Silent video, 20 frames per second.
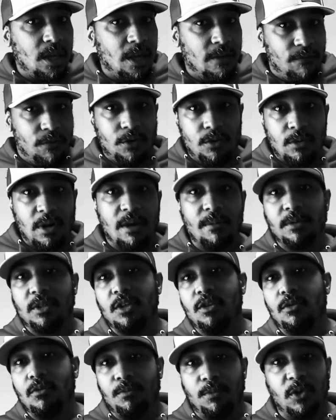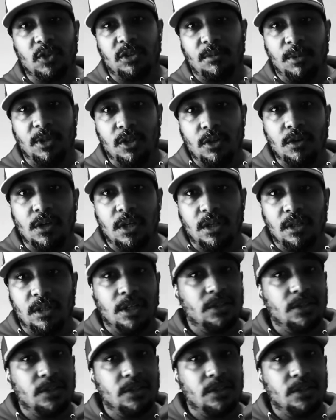If you're doing everything you're supposed to be doing,